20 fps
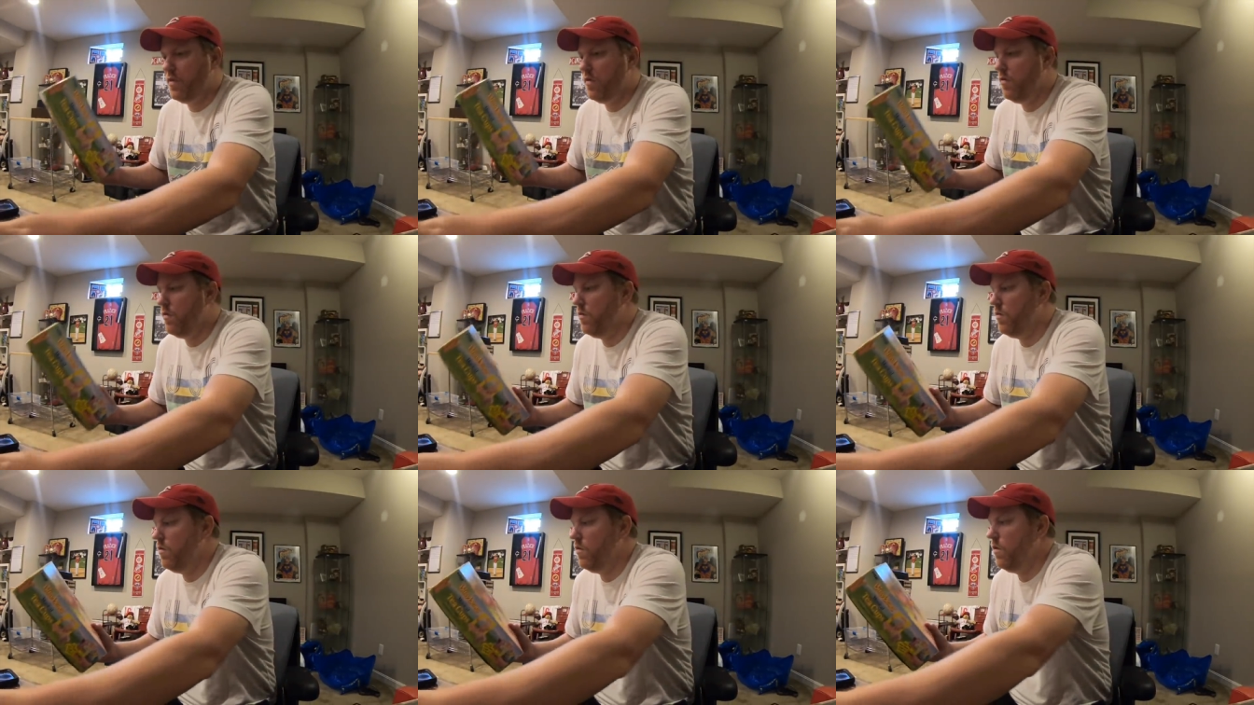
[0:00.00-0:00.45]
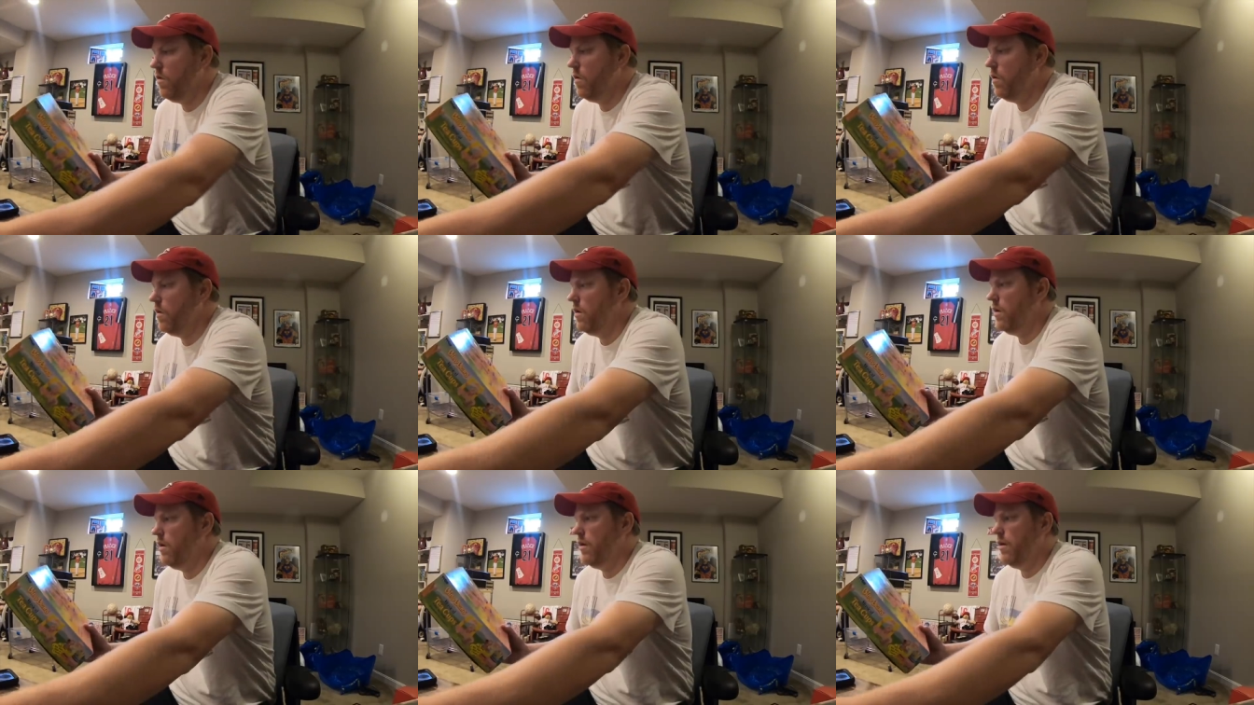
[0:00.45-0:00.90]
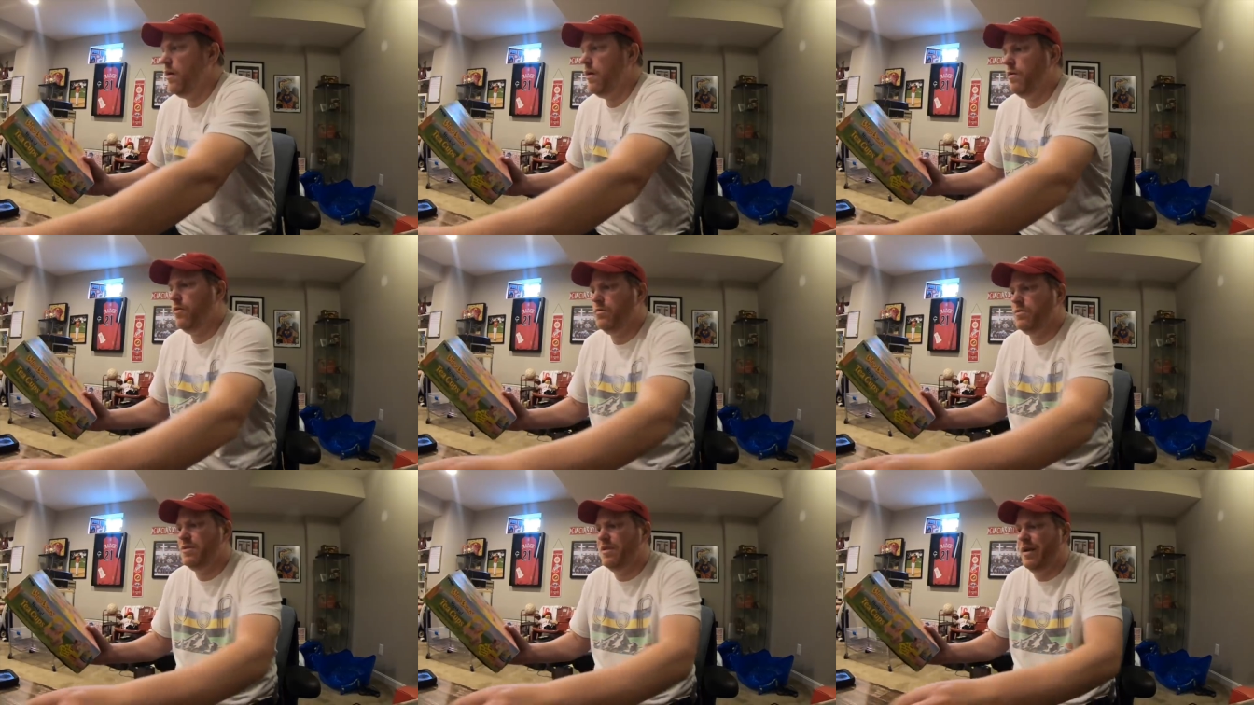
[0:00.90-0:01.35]

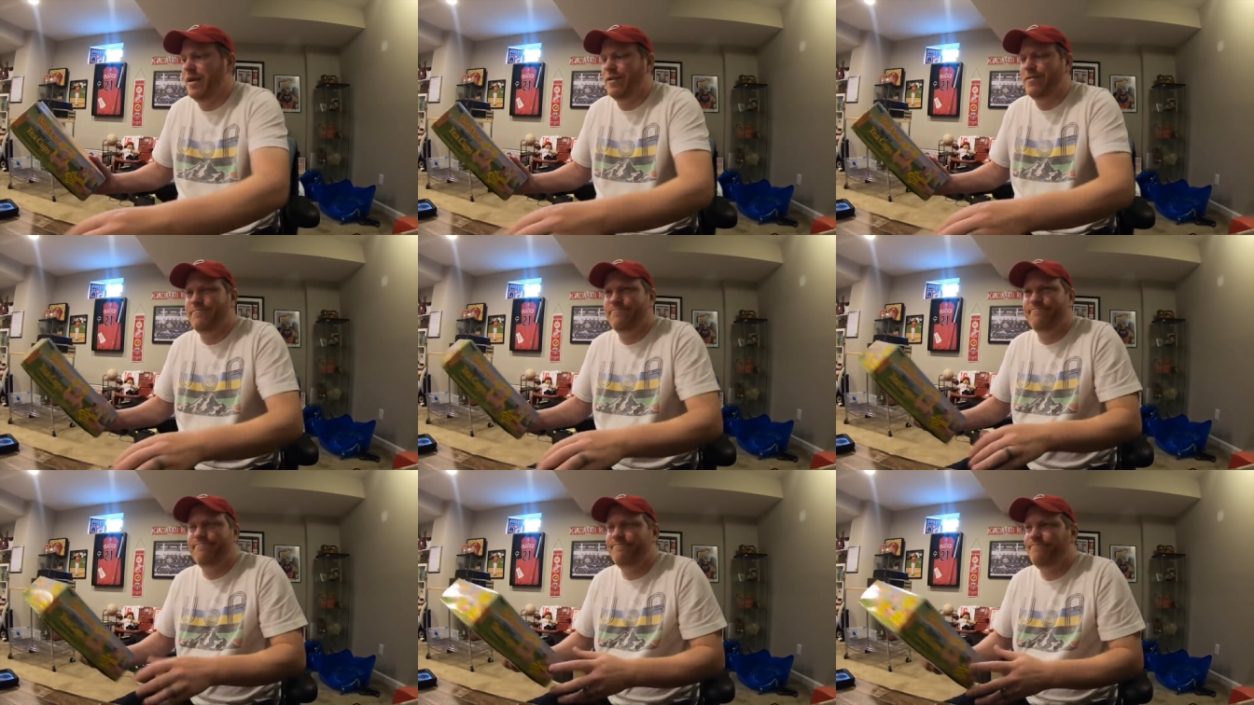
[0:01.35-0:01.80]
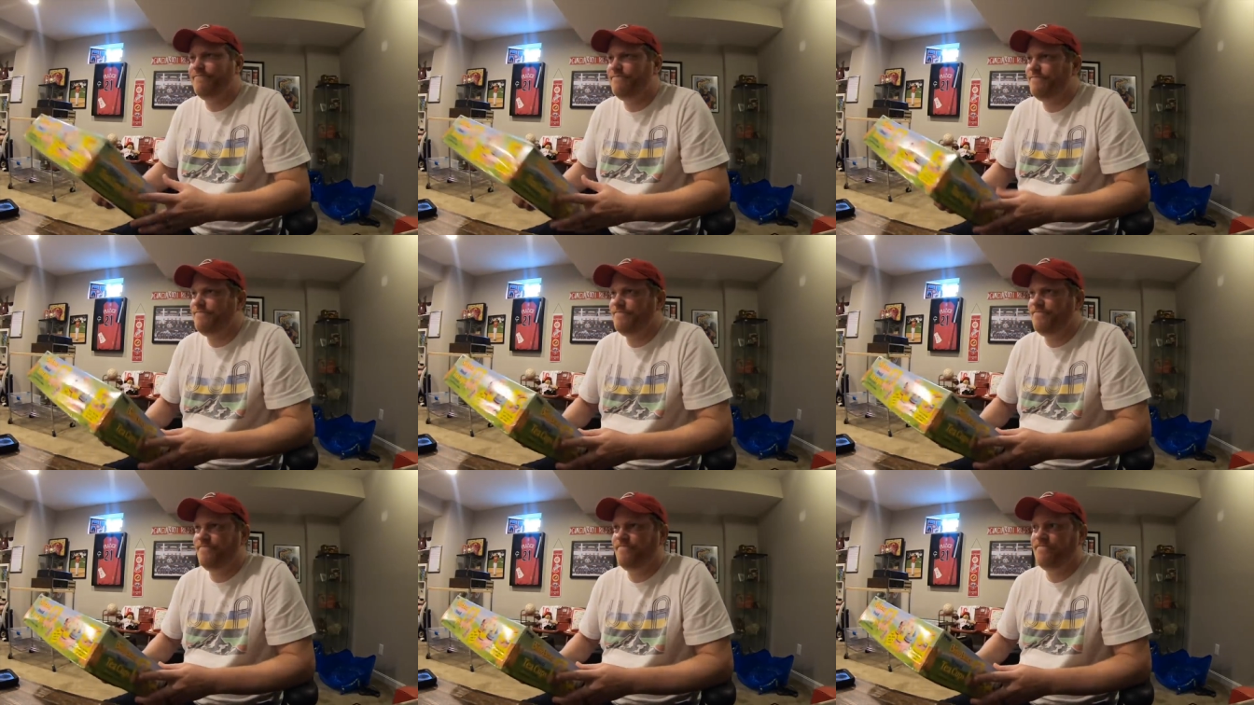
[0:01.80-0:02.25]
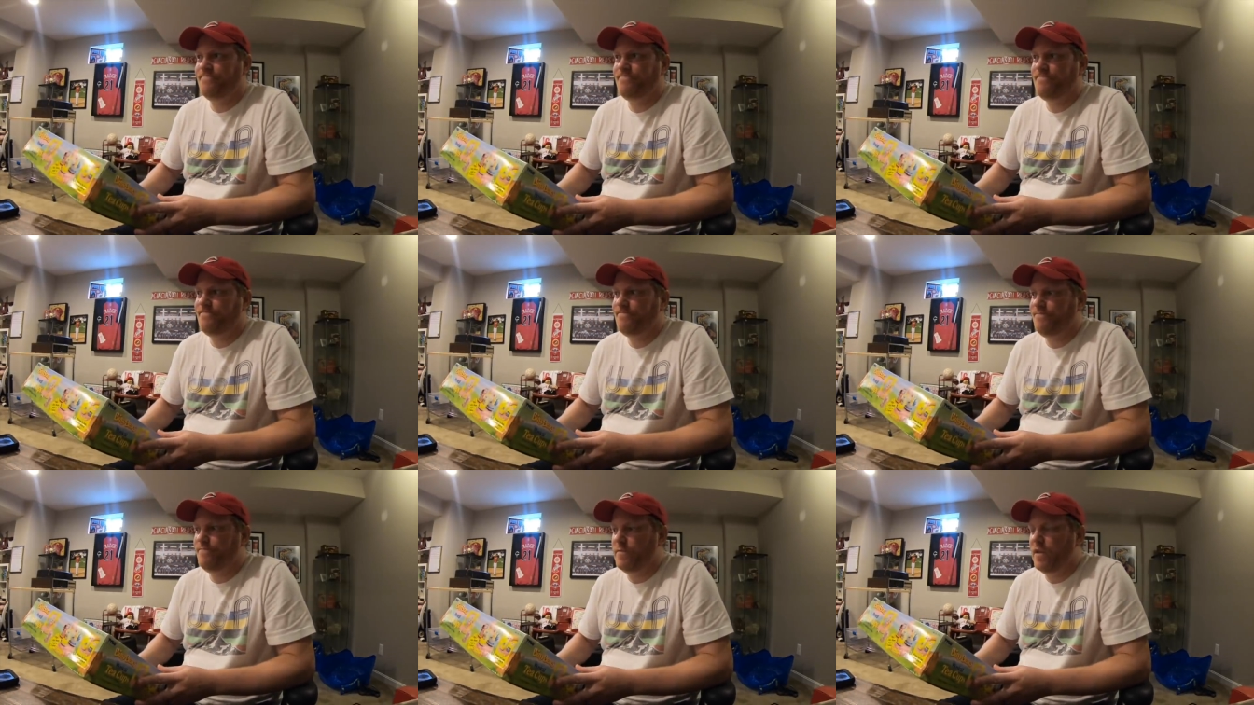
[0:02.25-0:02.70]
It was like
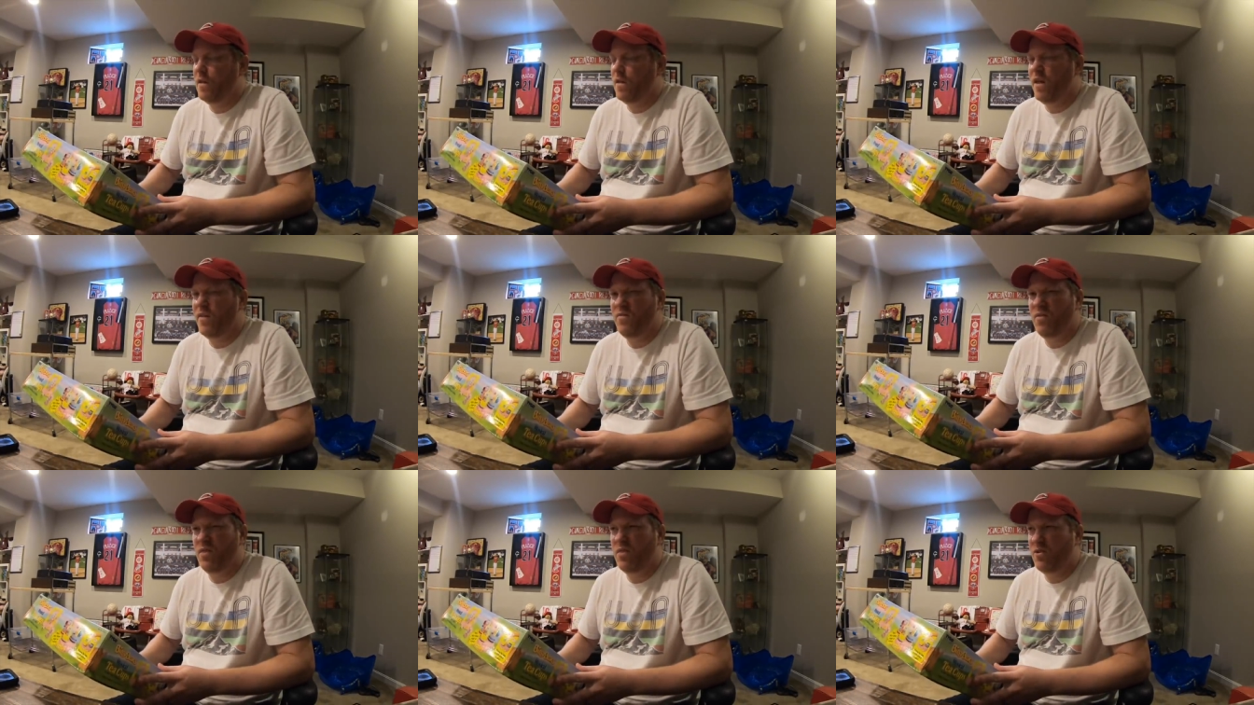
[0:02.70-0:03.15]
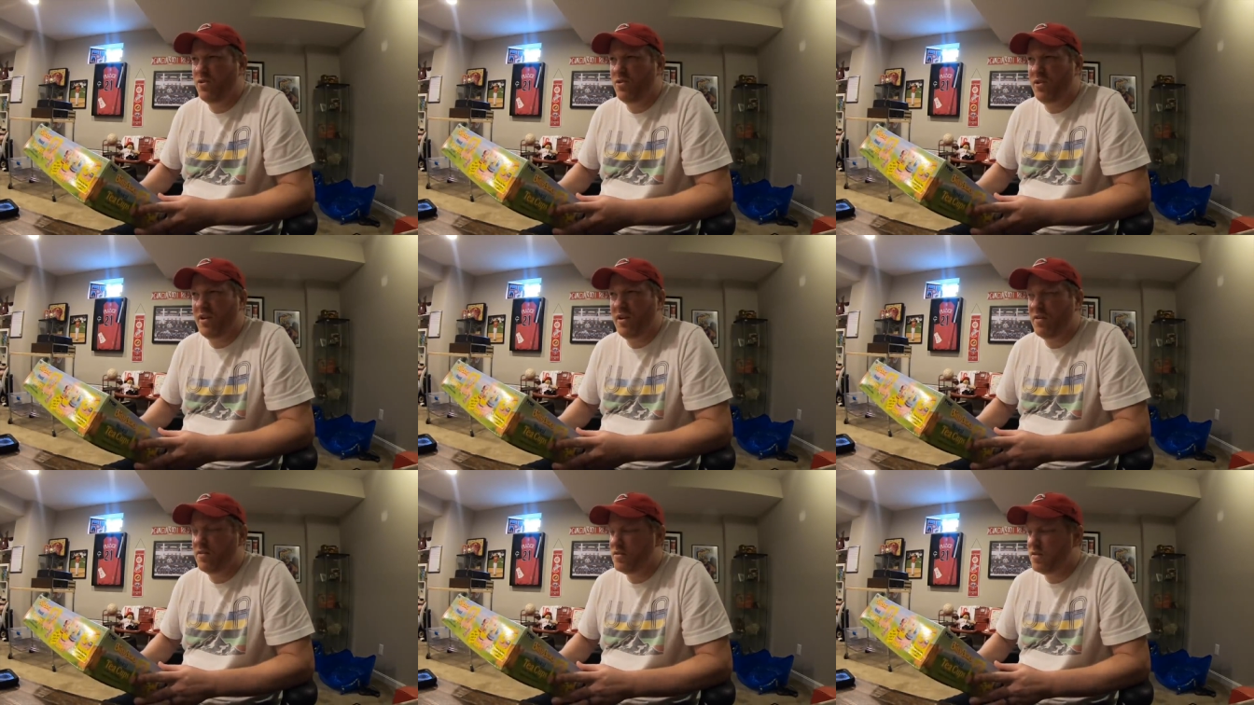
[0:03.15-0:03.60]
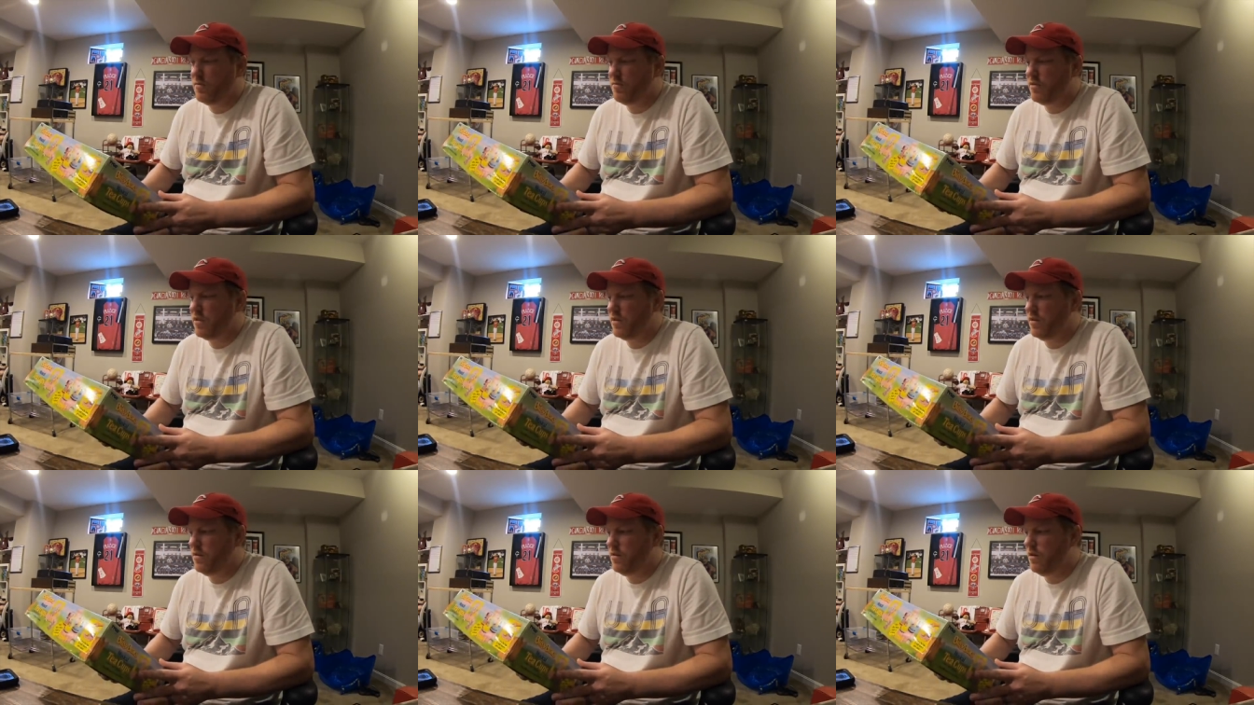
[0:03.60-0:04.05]
11.30 or
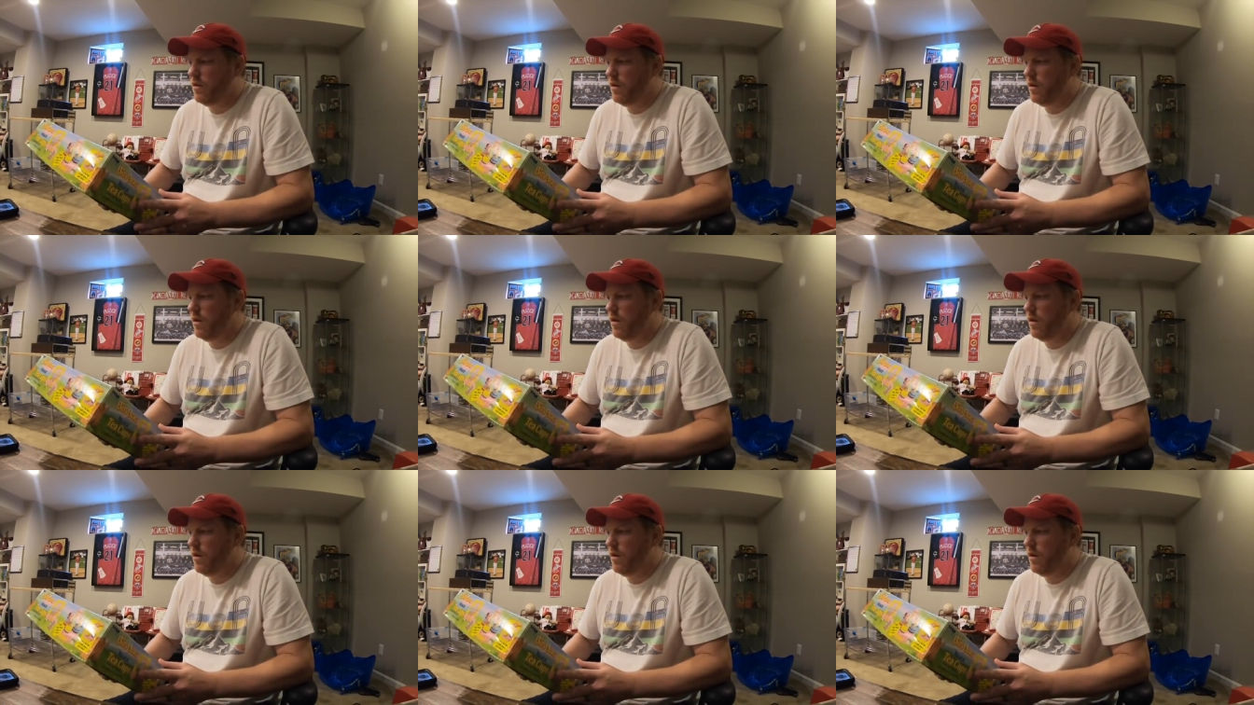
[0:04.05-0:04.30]
something.